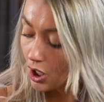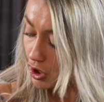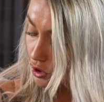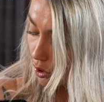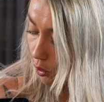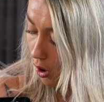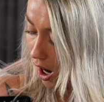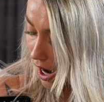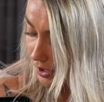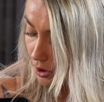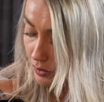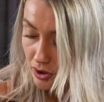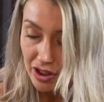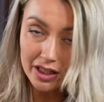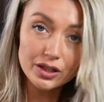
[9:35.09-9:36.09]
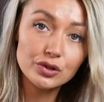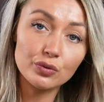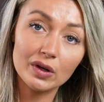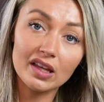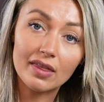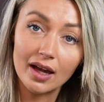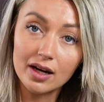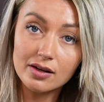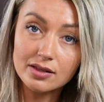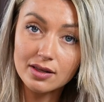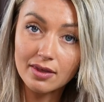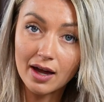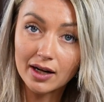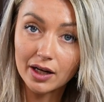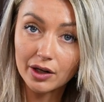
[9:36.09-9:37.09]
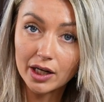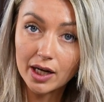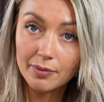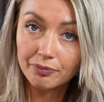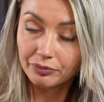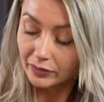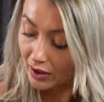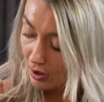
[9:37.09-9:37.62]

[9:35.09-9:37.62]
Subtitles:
So I know she has 3 layers in that area.